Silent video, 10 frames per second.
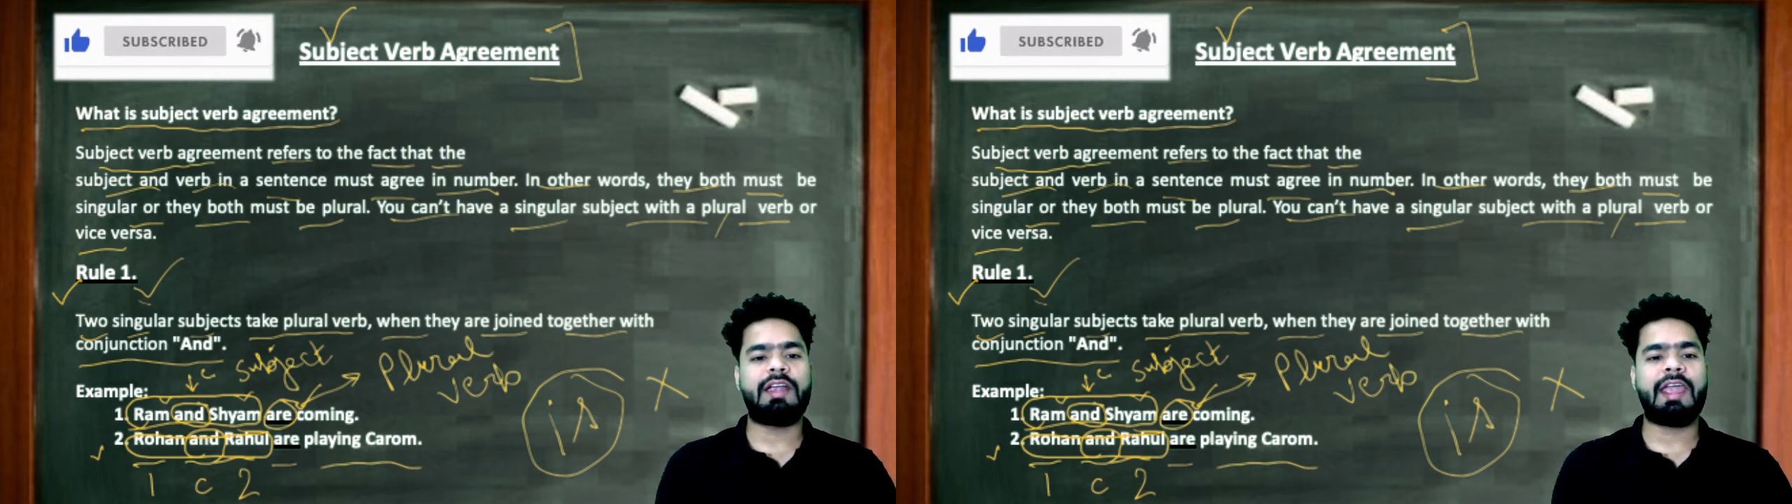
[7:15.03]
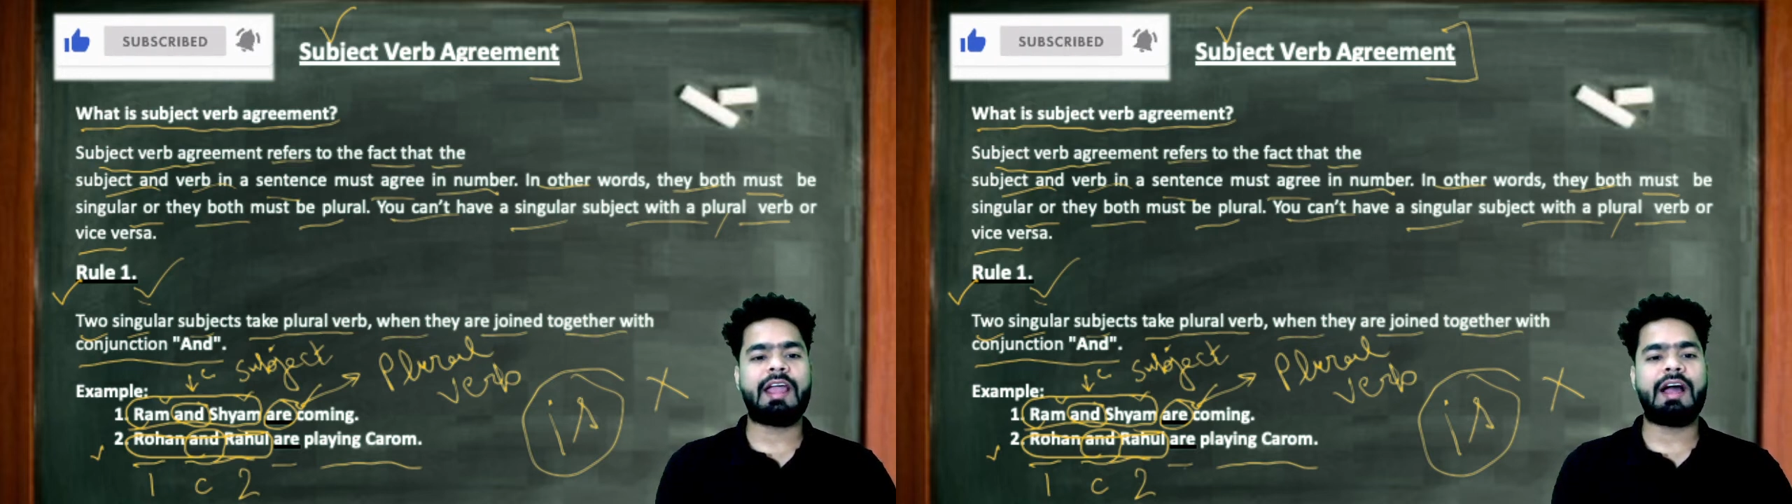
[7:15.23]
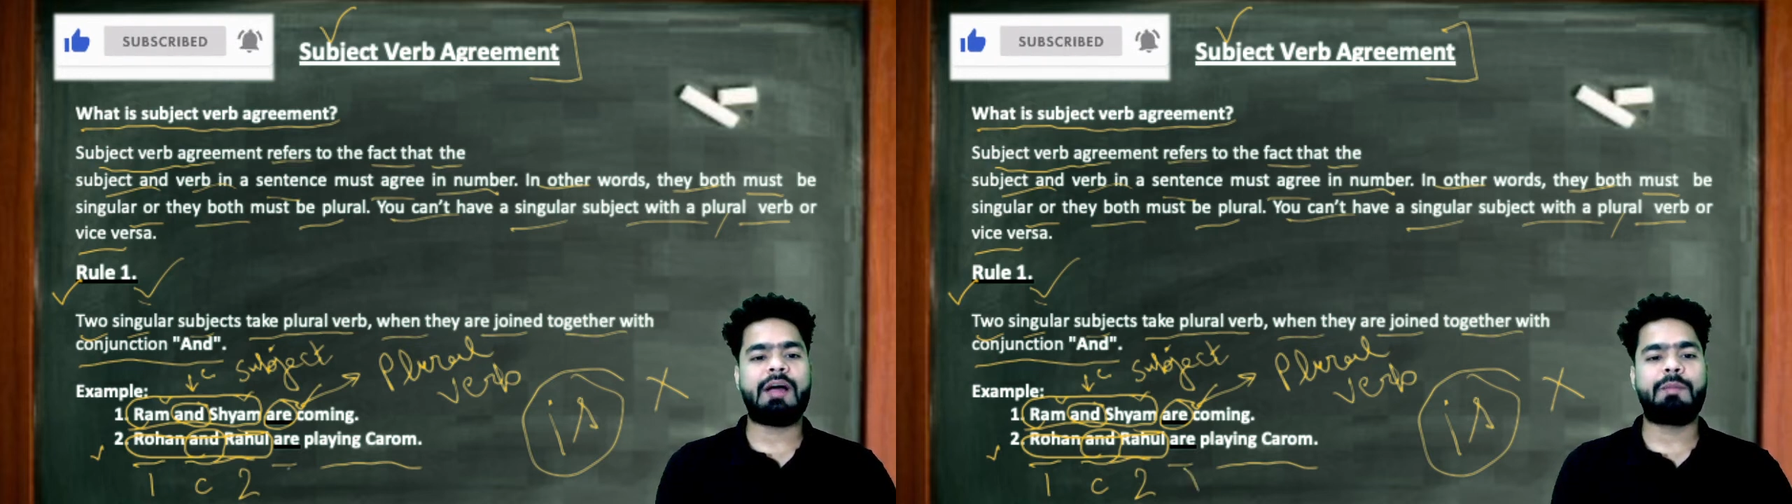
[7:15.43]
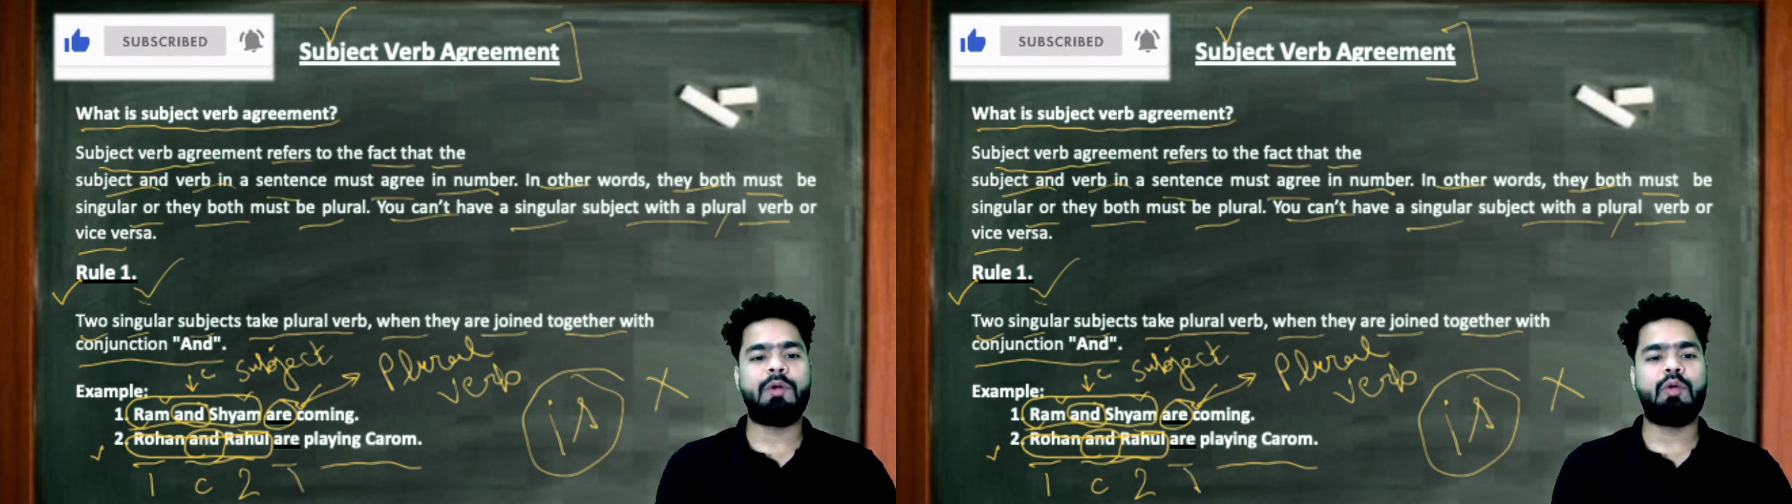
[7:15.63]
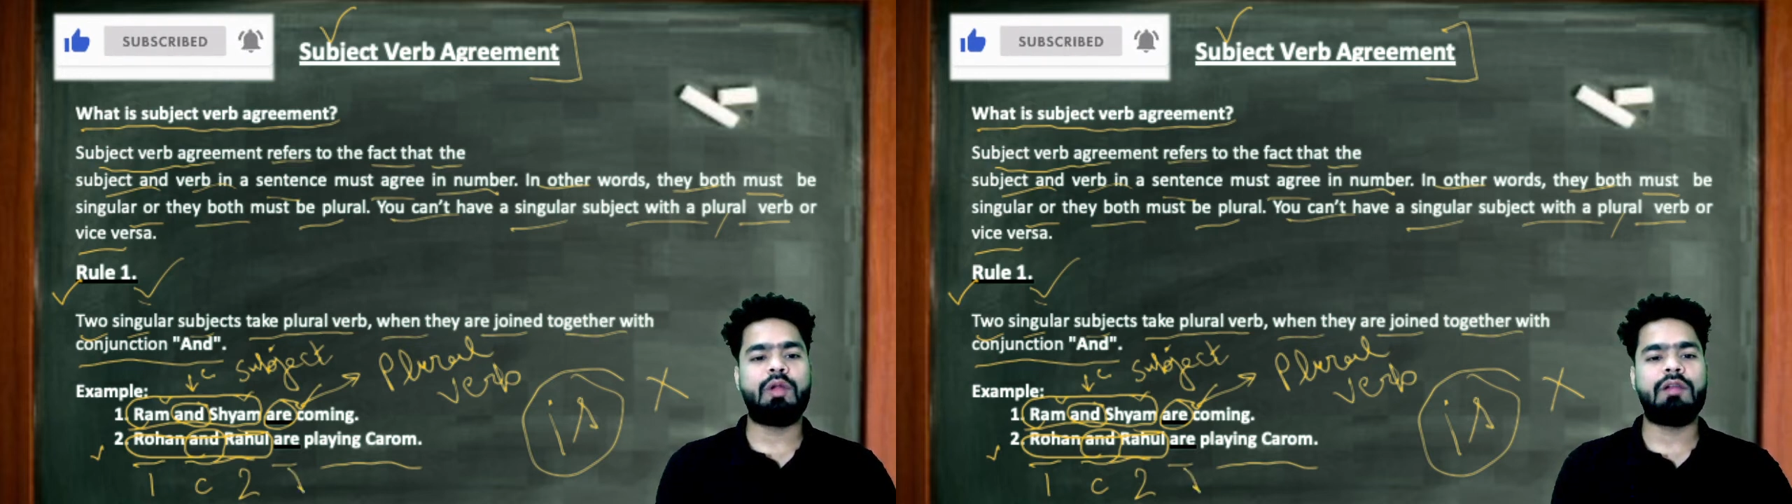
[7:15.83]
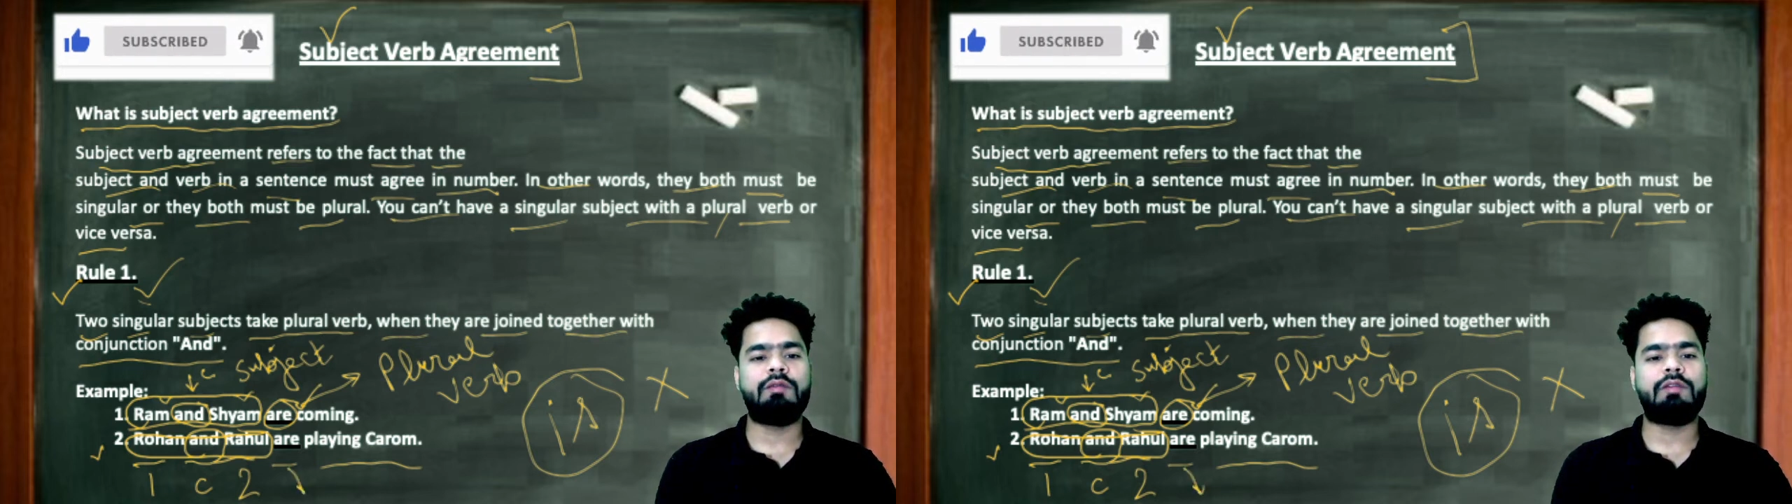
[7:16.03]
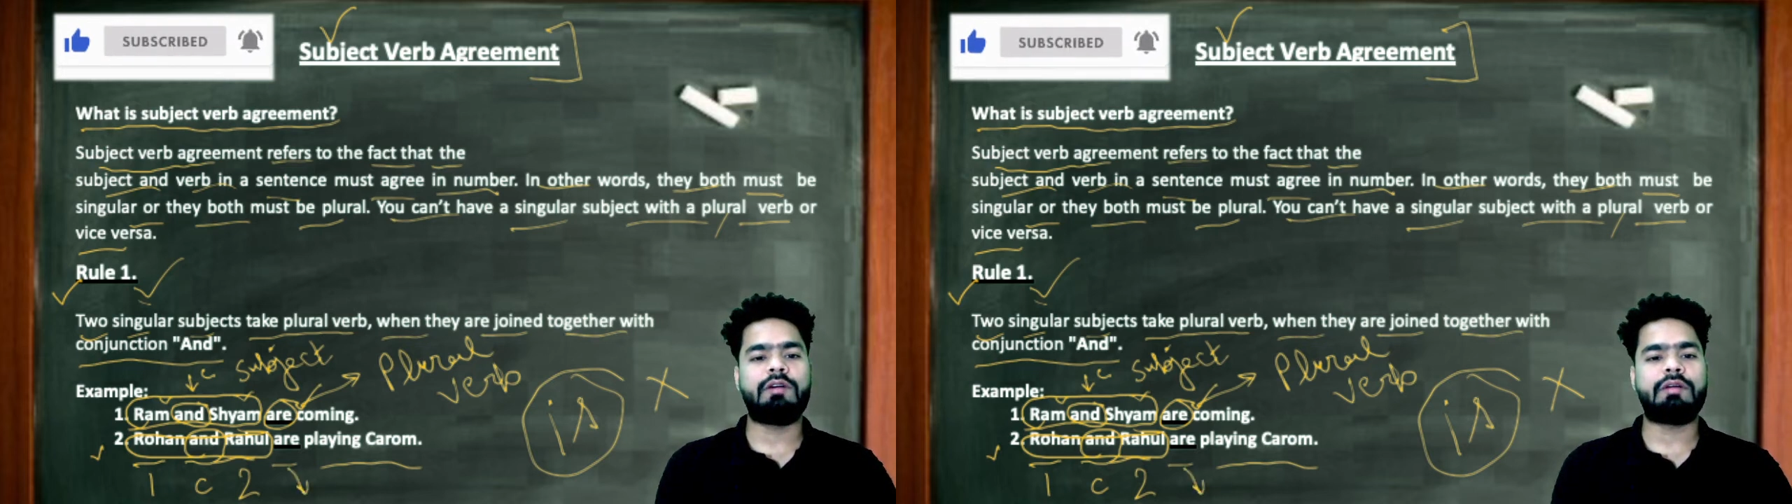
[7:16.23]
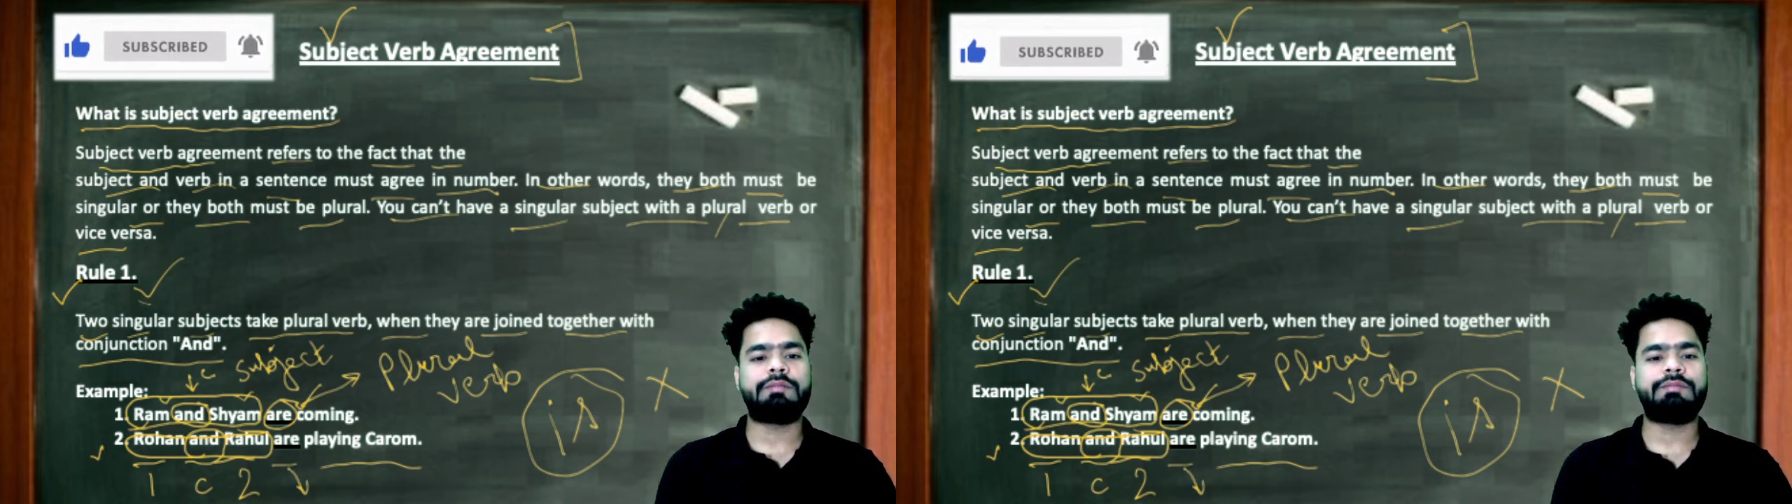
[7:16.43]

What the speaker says: take a plural verb.